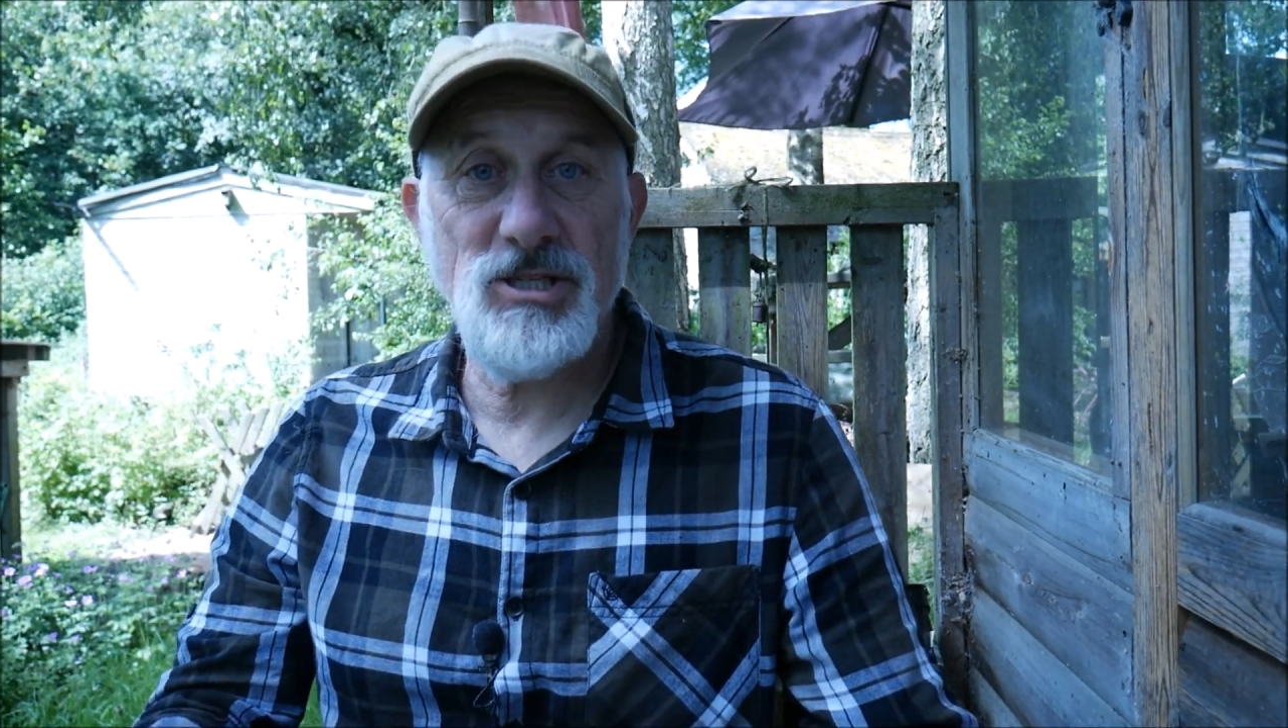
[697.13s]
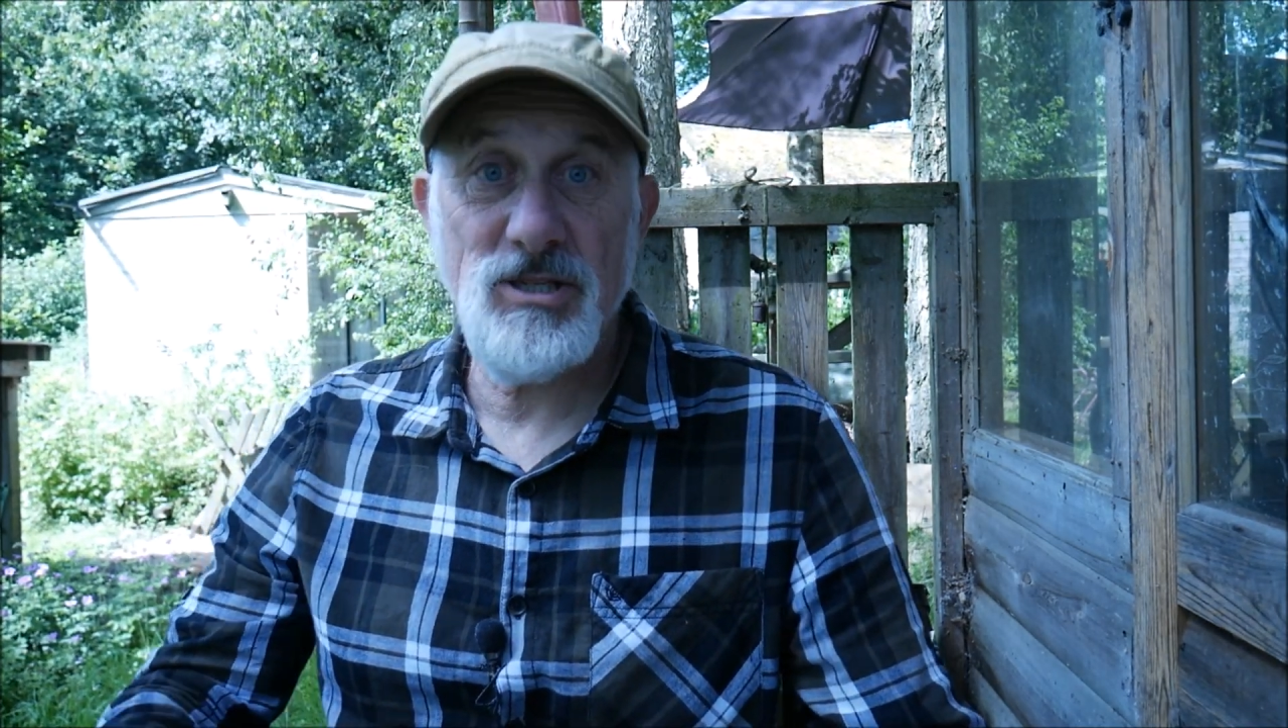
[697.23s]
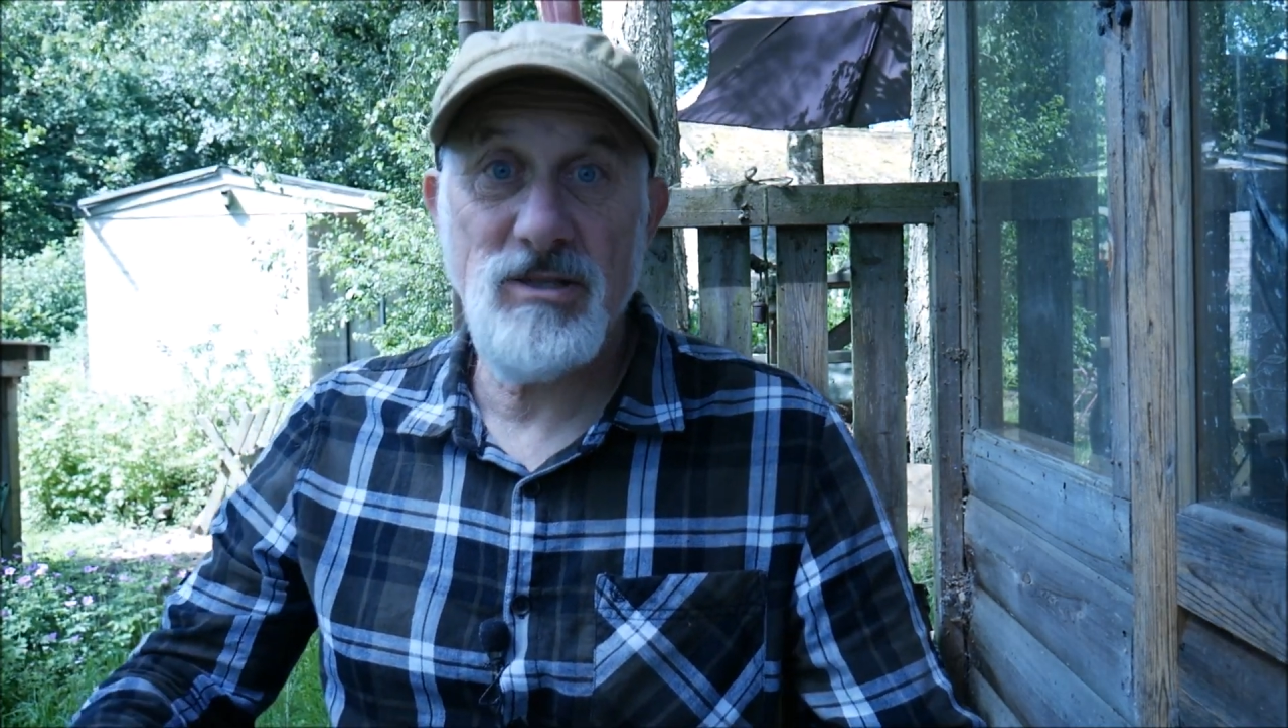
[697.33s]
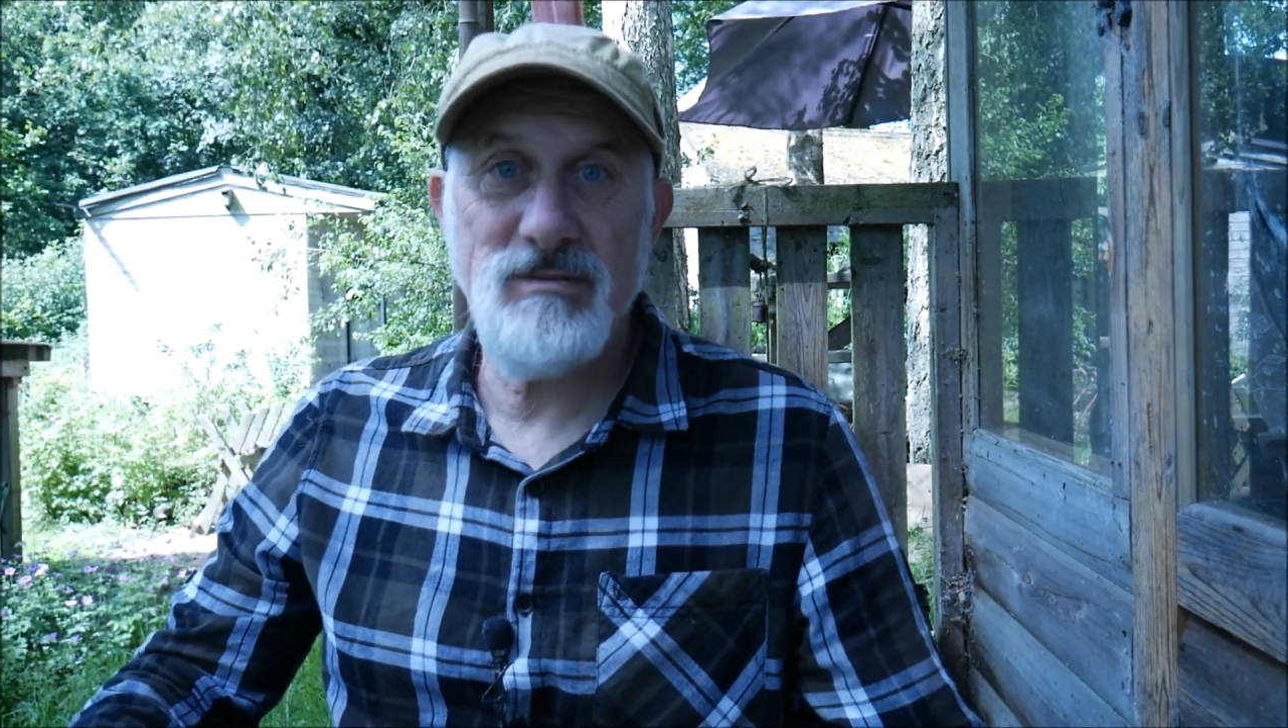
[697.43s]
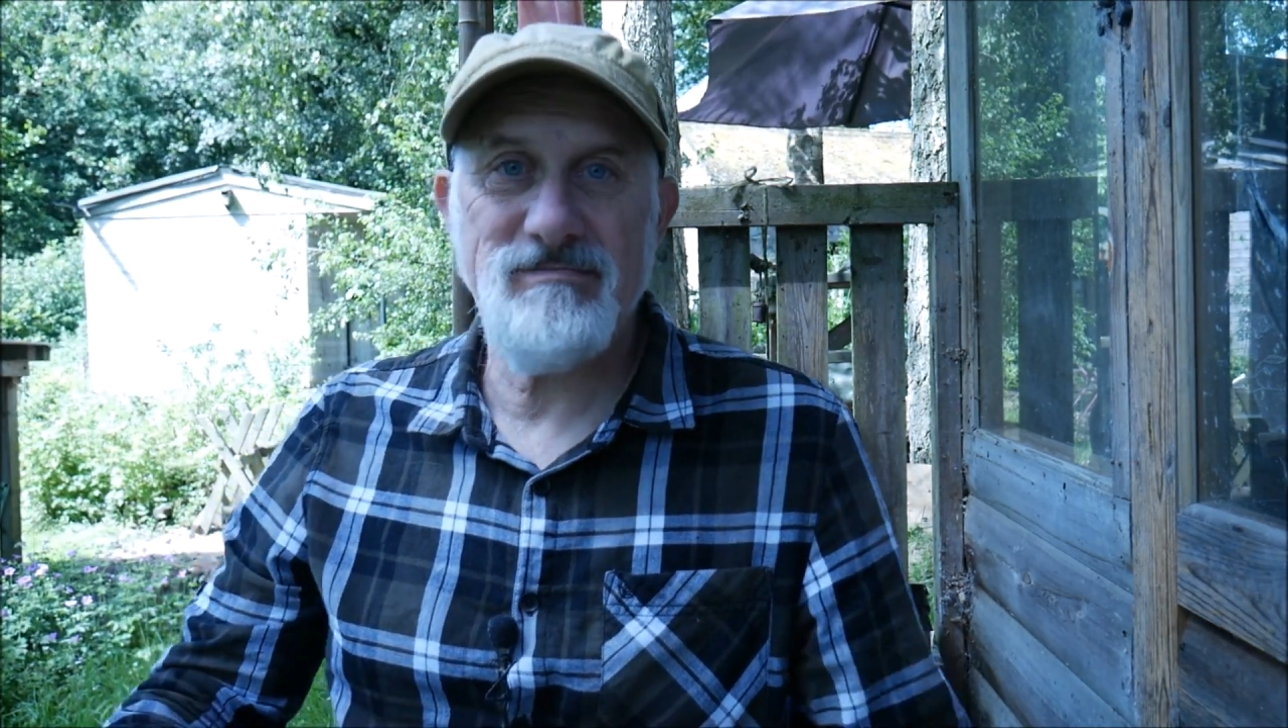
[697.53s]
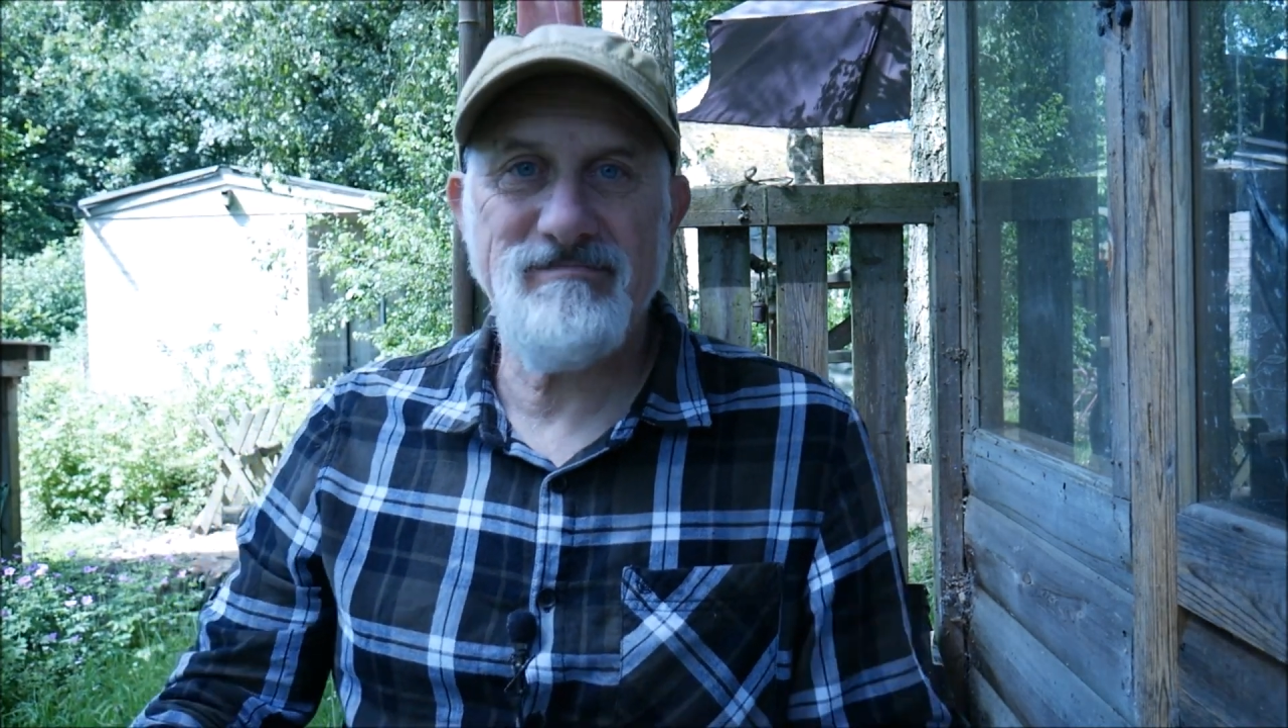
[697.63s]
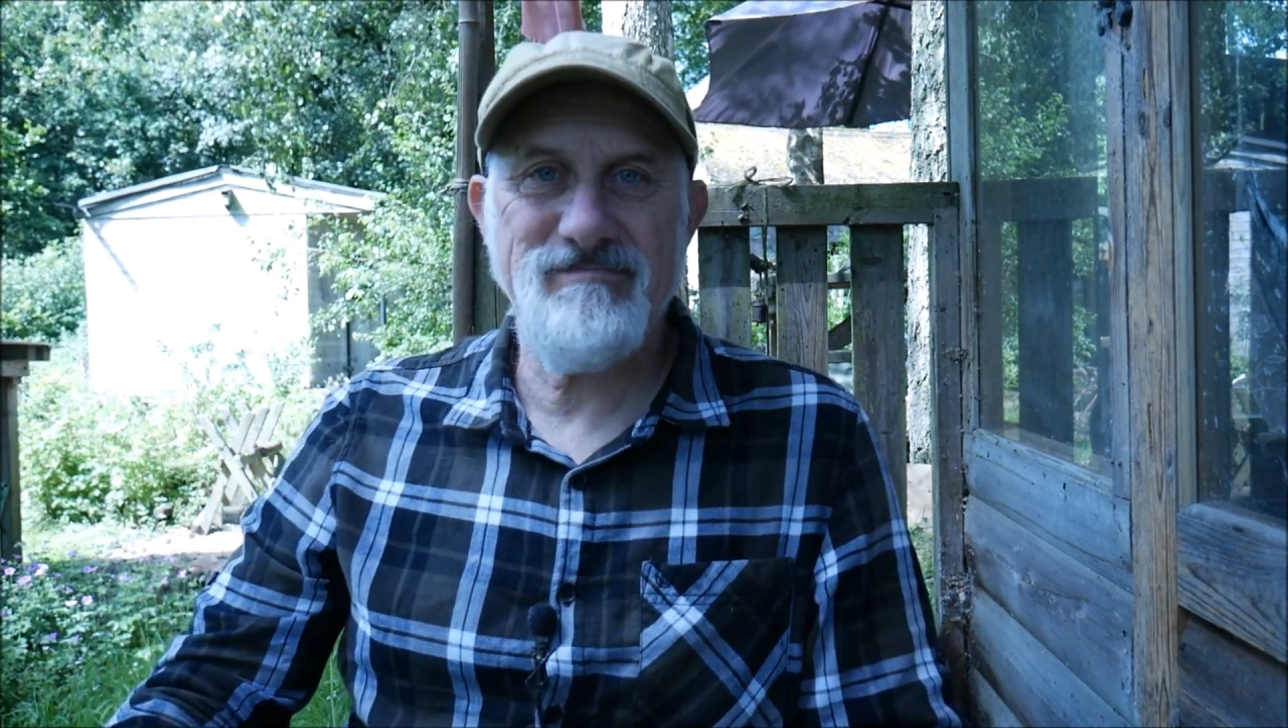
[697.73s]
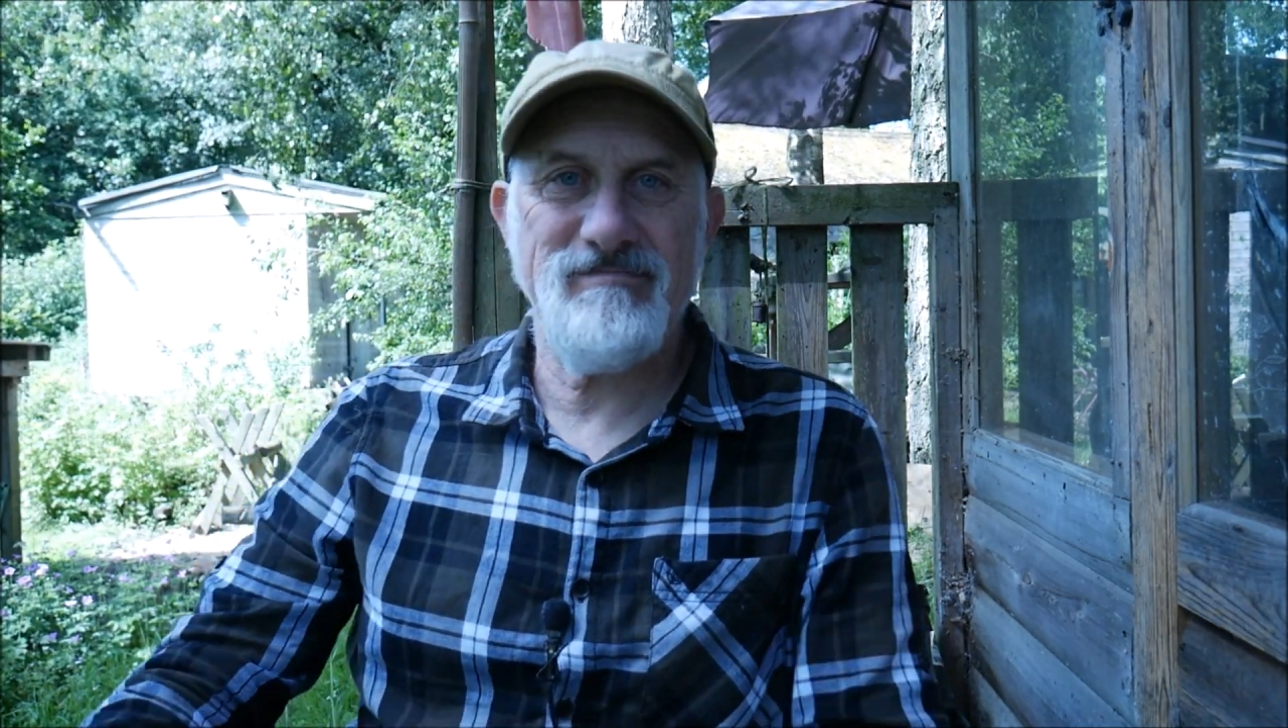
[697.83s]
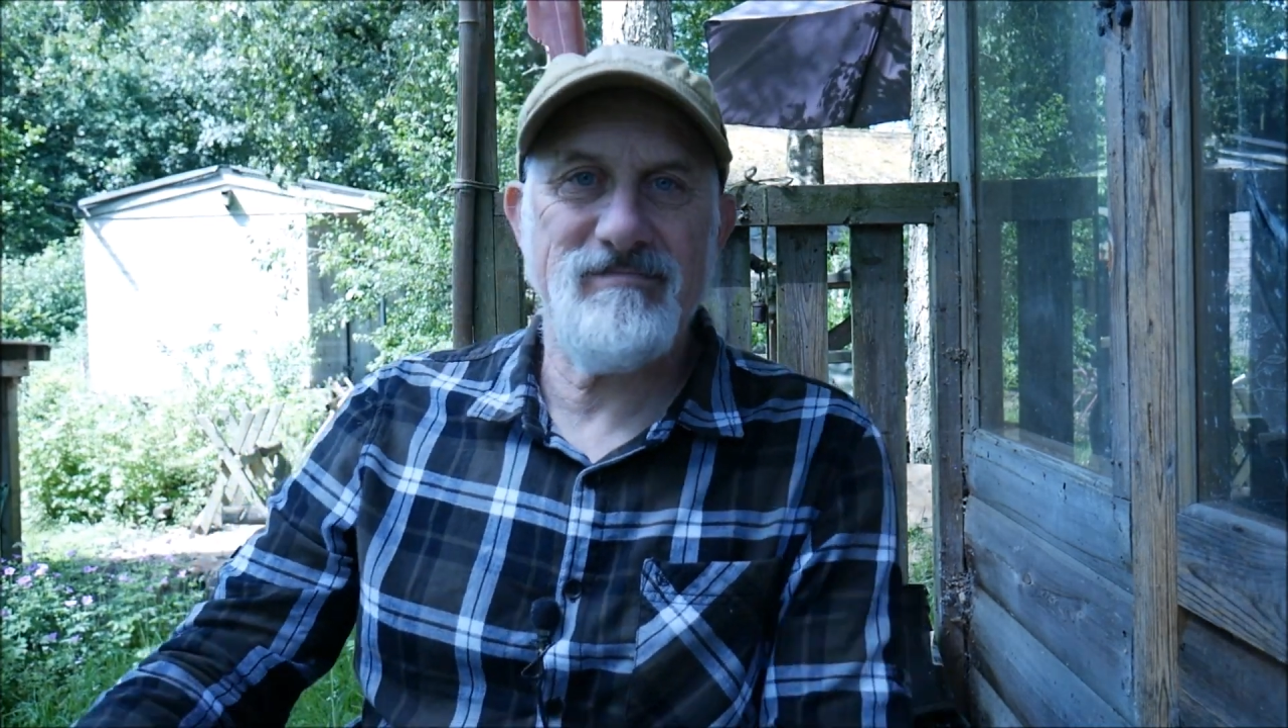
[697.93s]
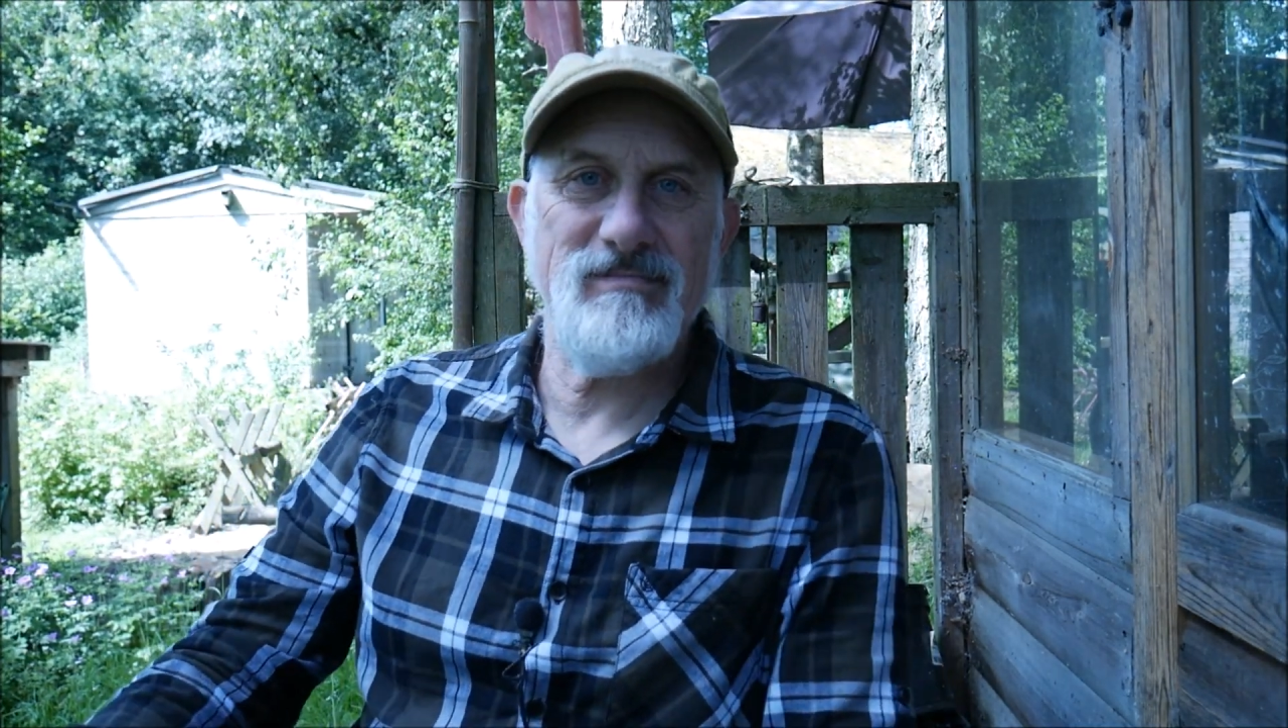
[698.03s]

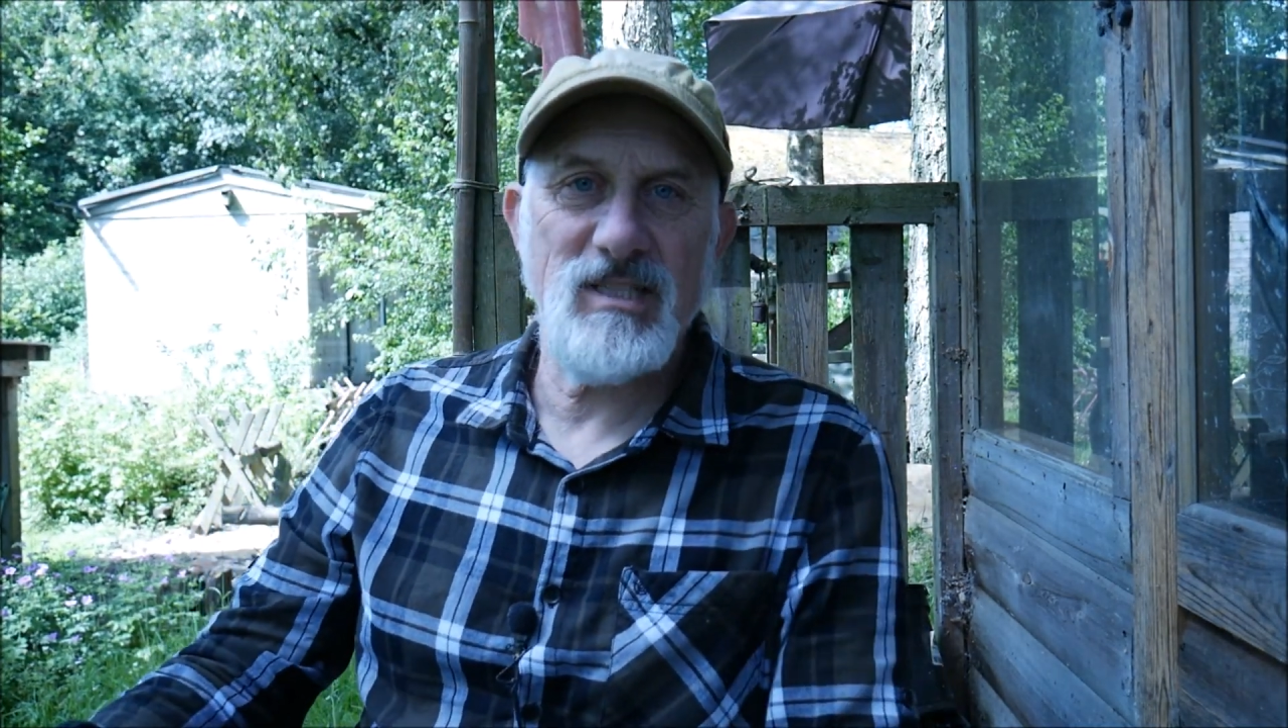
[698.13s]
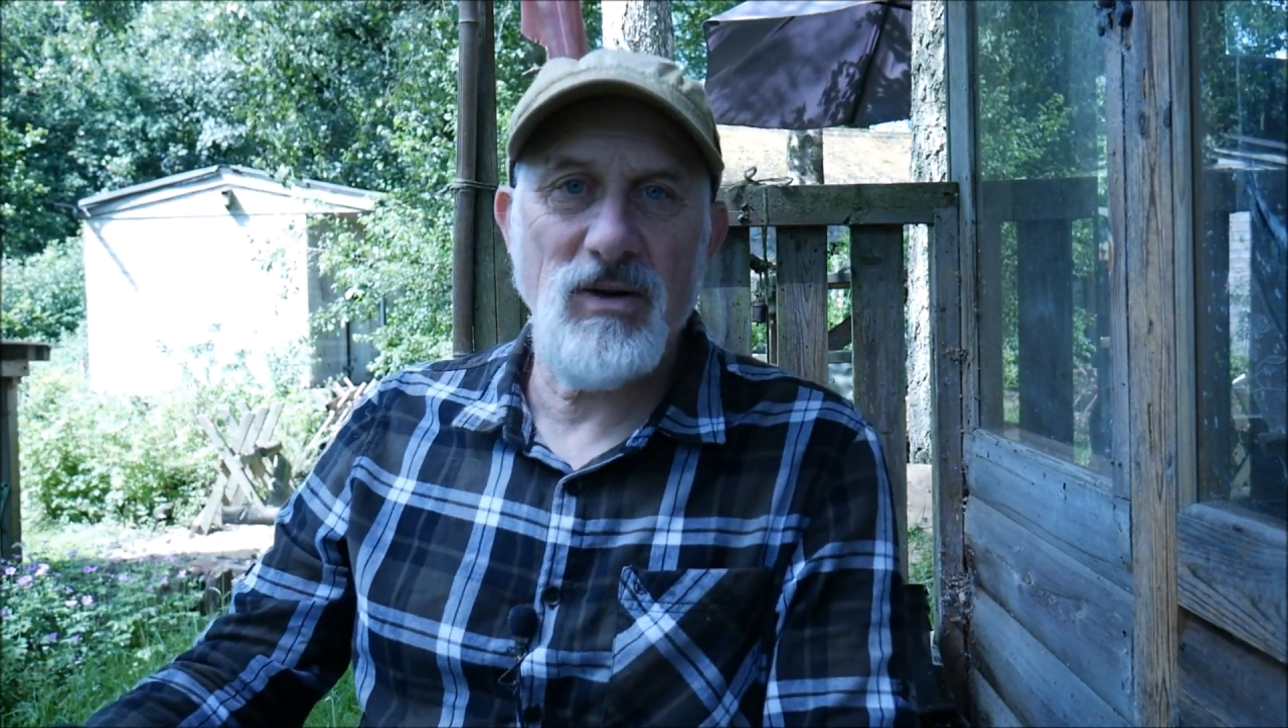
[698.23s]
soon.